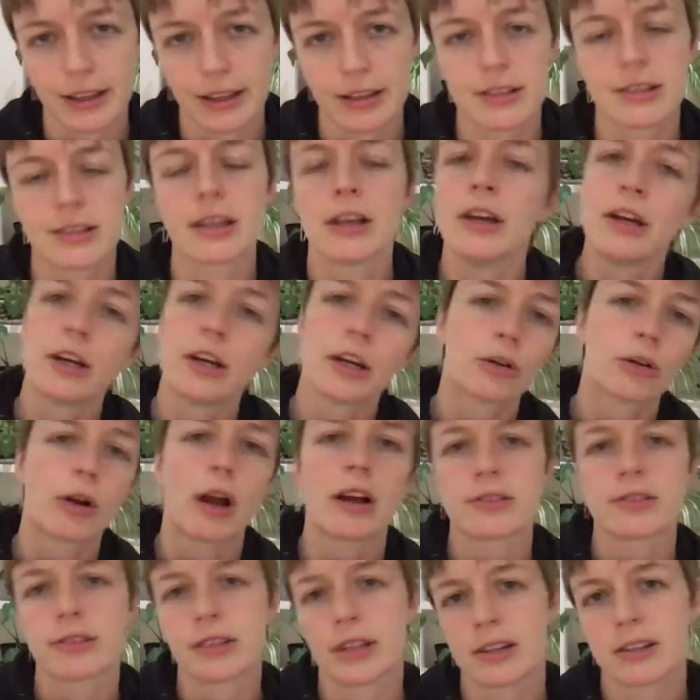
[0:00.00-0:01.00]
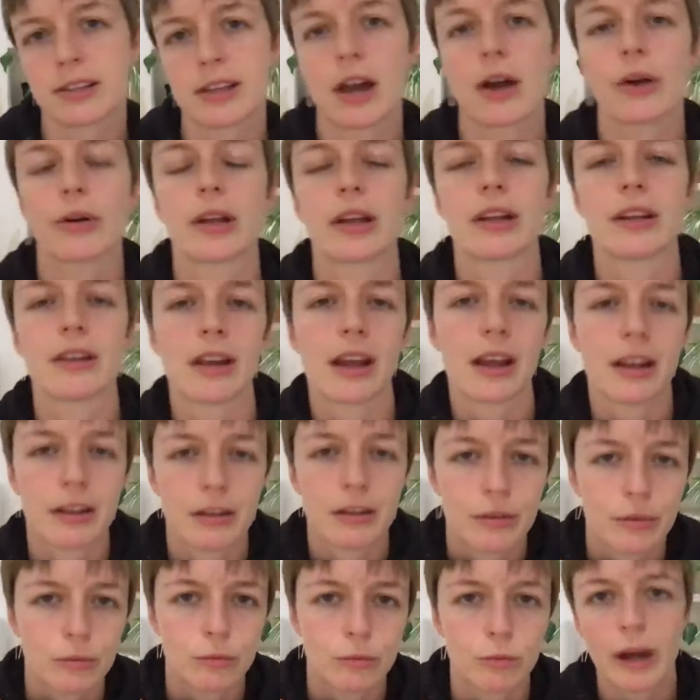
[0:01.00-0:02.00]
Let's cross things out
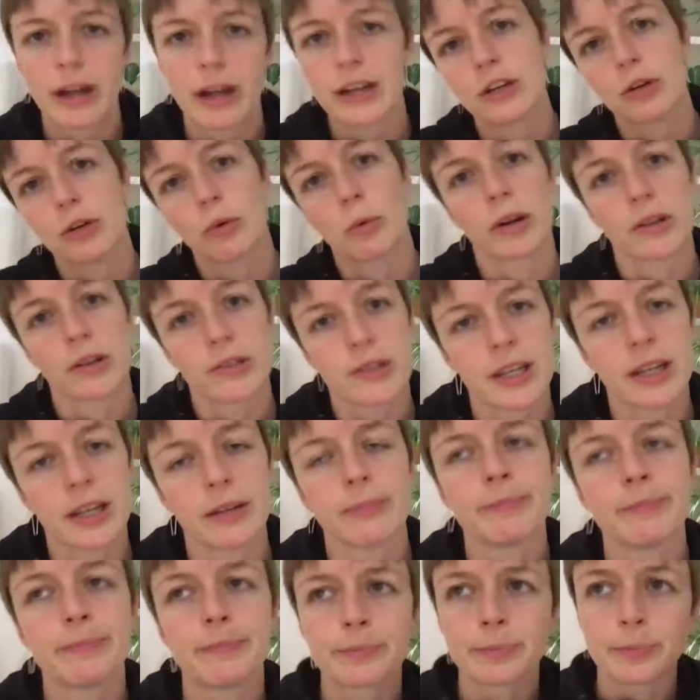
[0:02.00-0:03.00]
and write new words in.